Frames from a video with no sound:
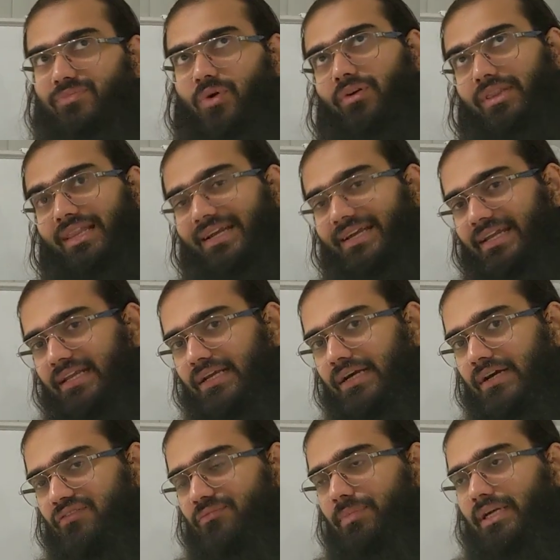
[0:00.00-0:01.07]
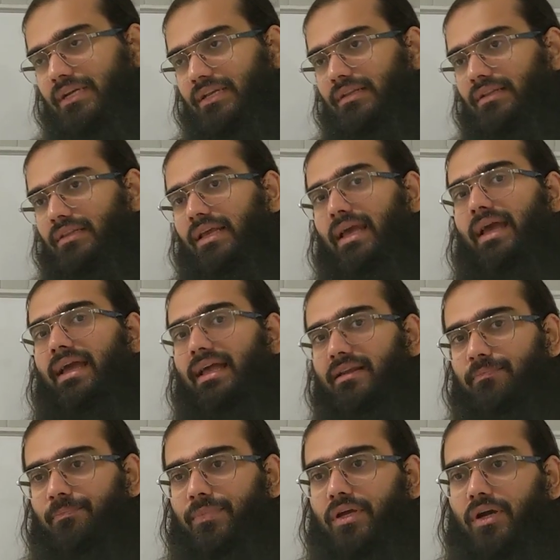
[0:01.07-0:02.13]
on learning curve, but they
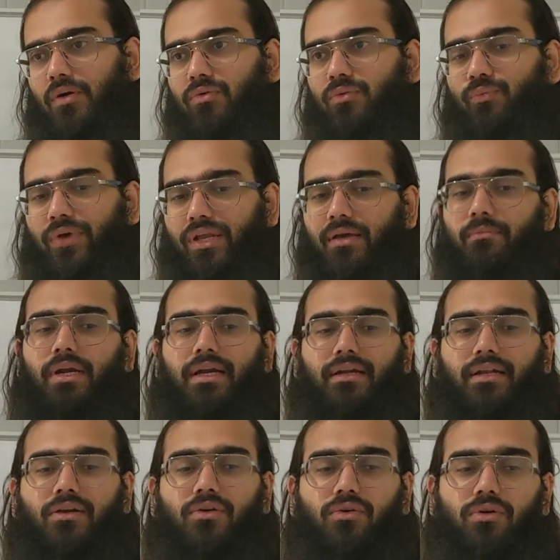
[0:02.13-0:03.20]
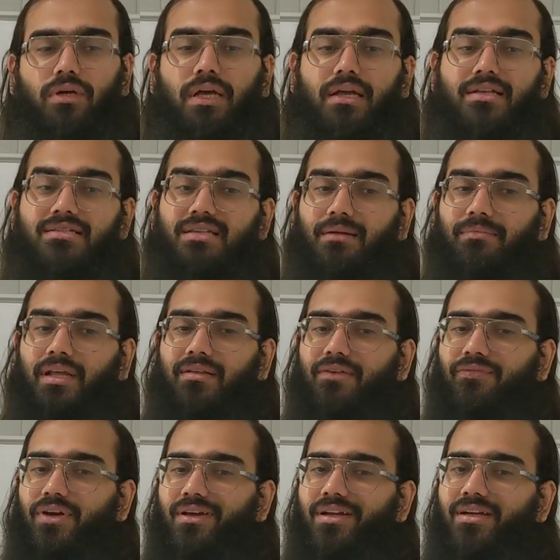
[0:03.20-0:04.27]
help me out when I'm writing code. Sometimes I
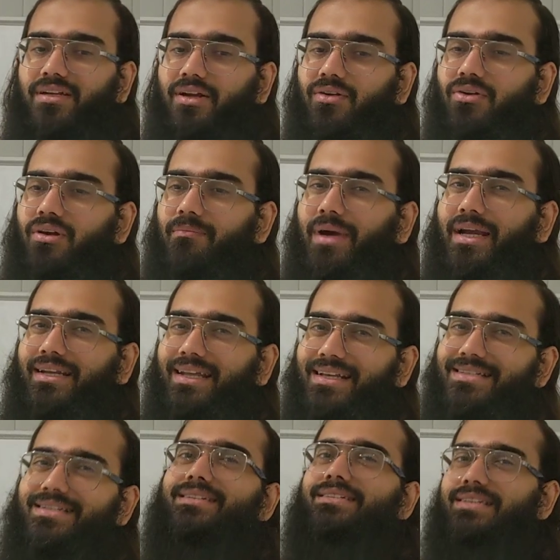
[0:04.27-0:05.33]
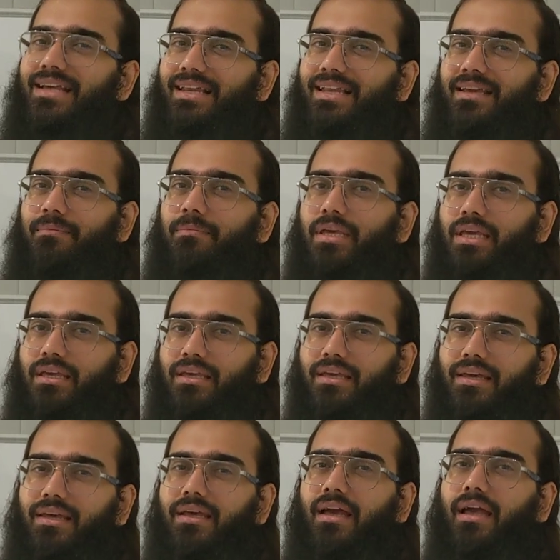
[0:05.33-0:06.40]
figure it out, okay, my test is telling me
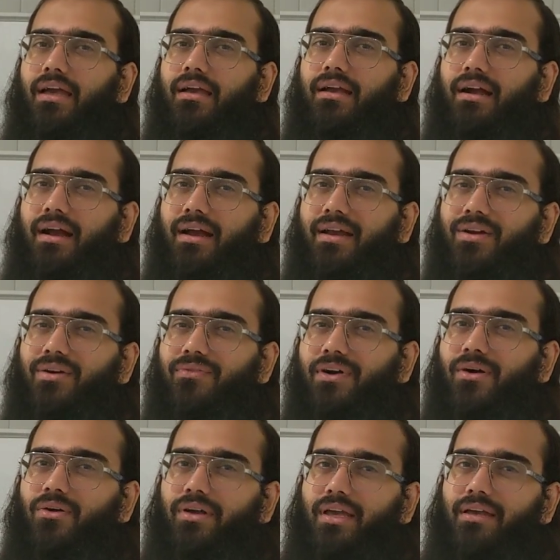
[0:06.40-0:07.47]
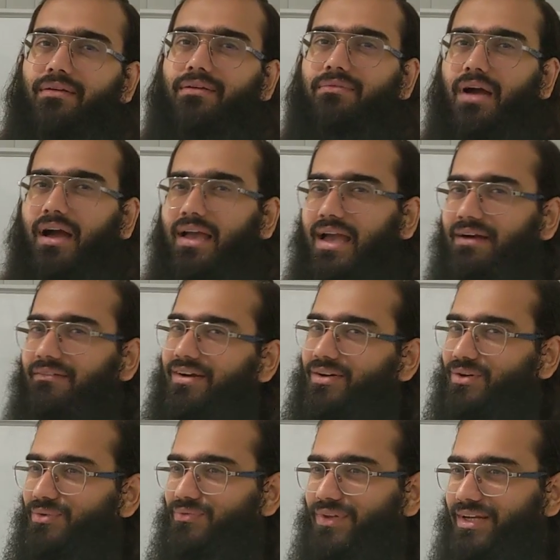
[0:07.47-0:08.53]
kind of okay, I have a
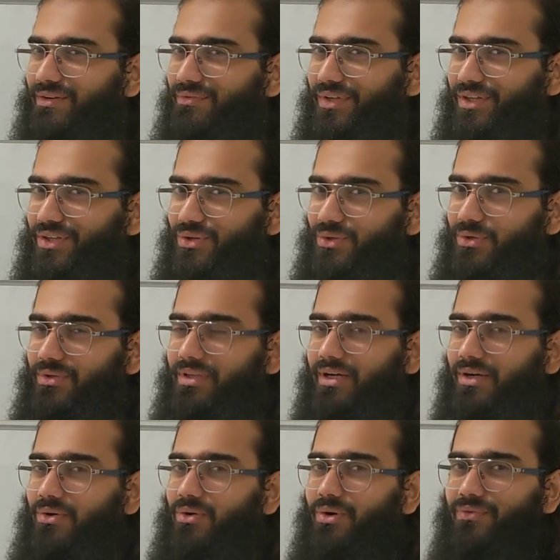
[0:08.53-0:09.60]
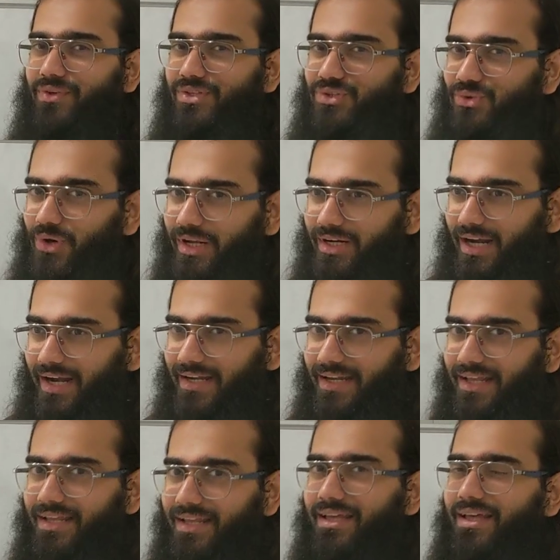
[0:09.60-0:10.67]
conflict with you, the code which you are
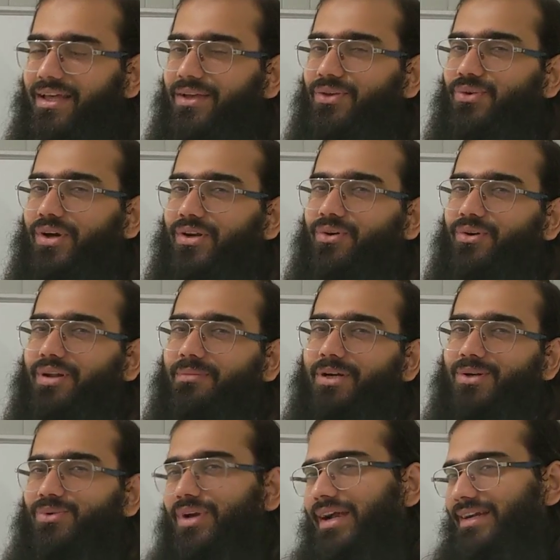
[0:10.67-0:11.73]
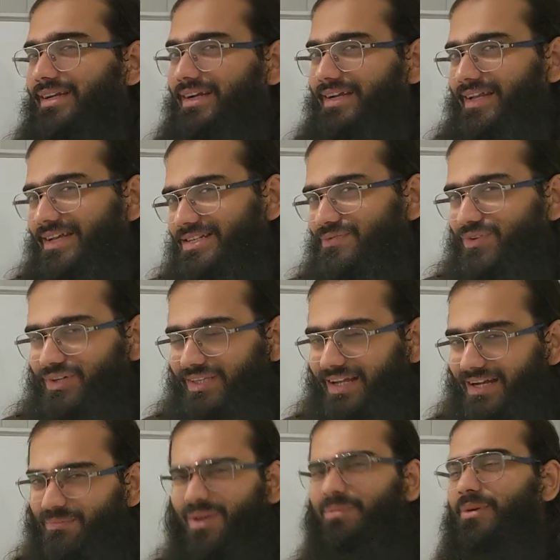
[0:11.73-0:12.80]
writing, you are not able to write a test for
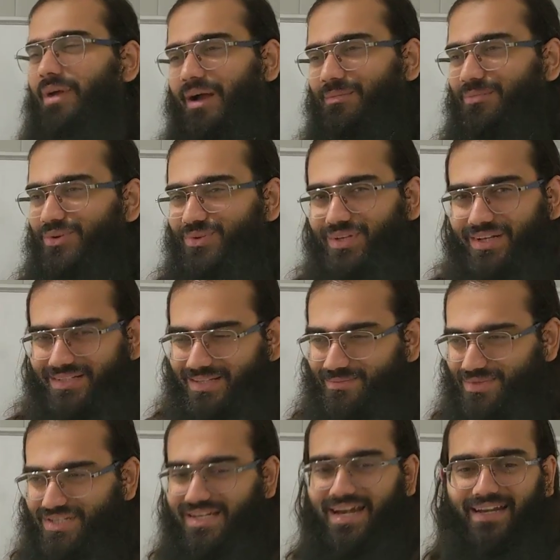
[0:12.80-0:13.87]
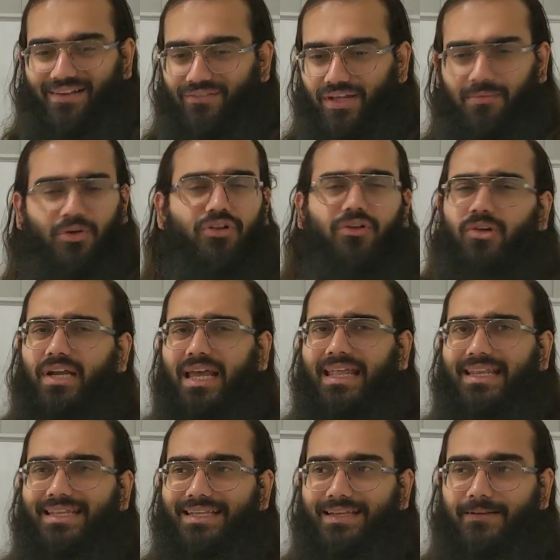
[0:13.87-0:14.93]
that, maybe I'm using some static variable or
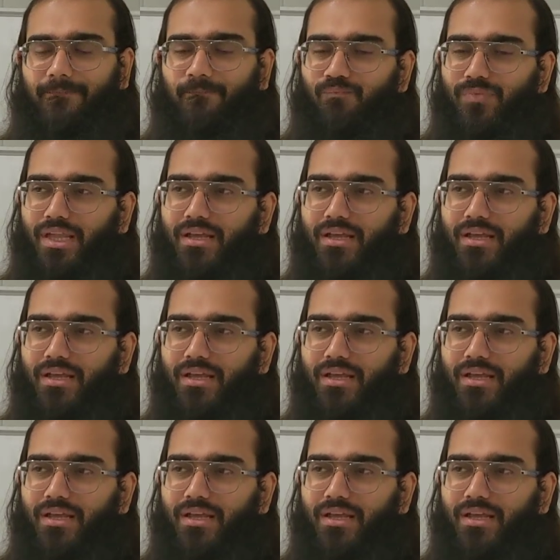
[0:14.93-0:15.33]
anything.